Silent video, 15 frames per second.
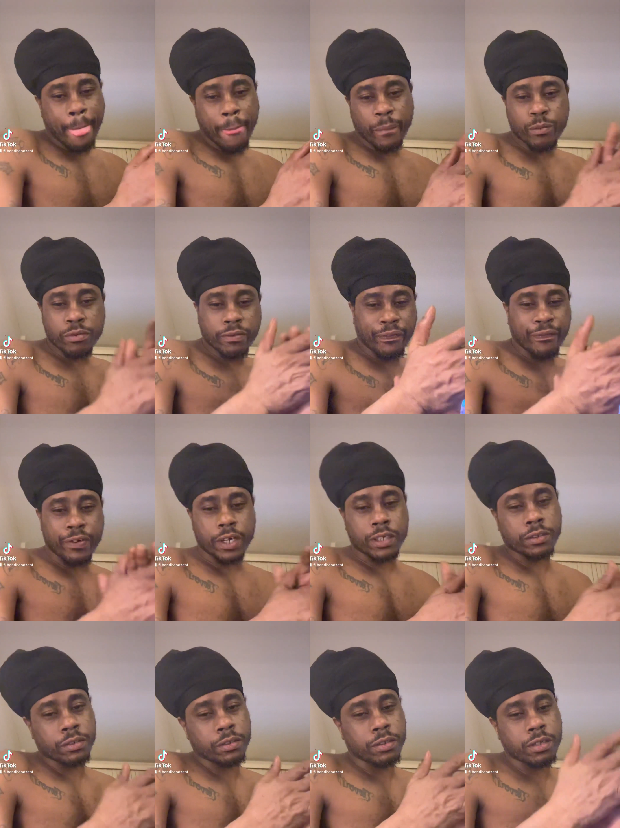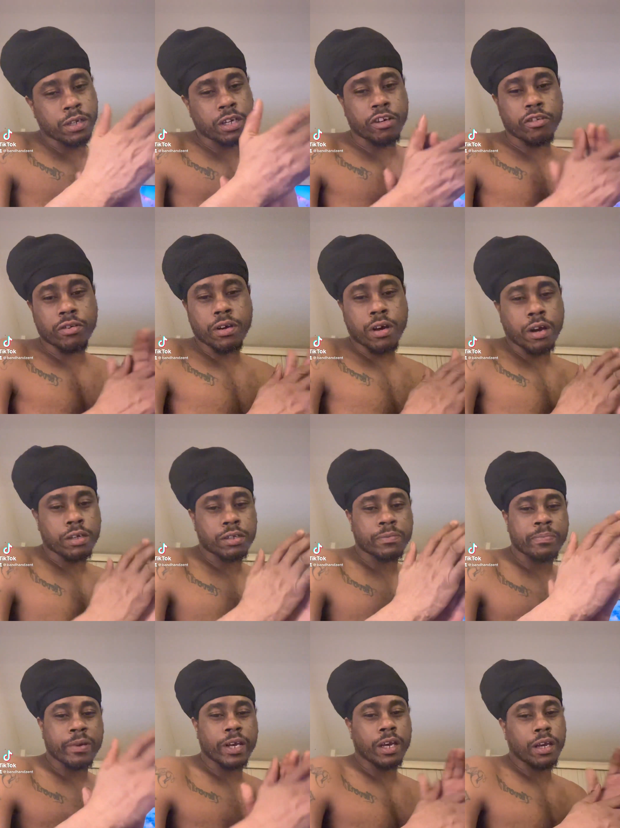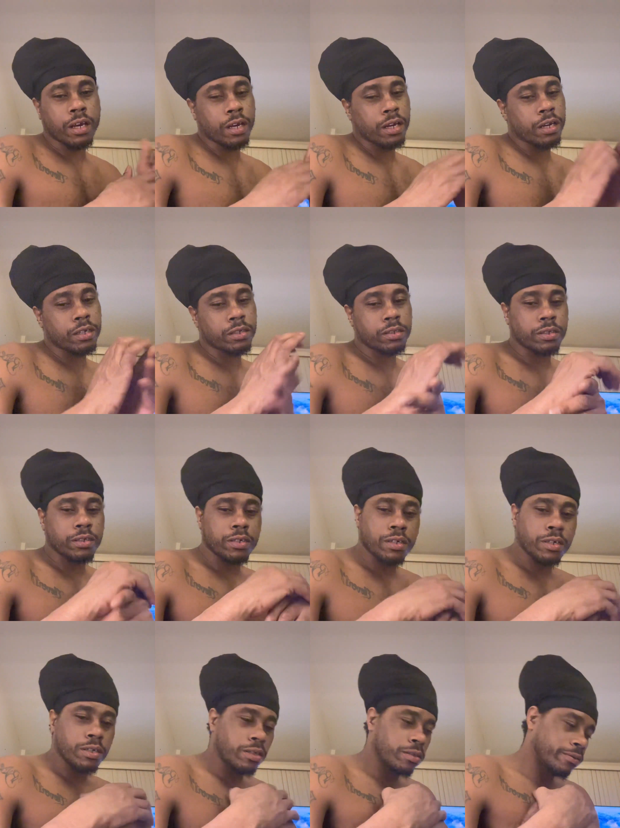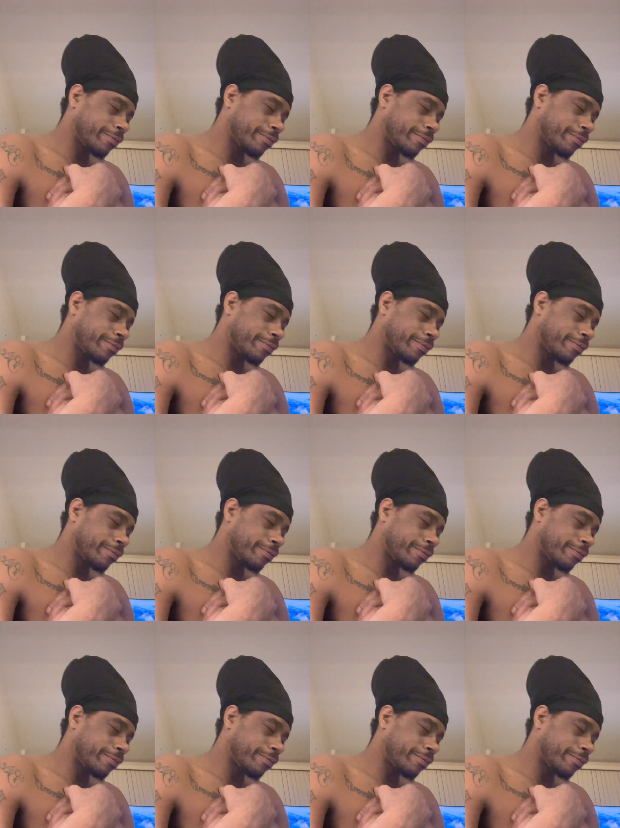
What the fuck is the deal, y'all? The BandHandz and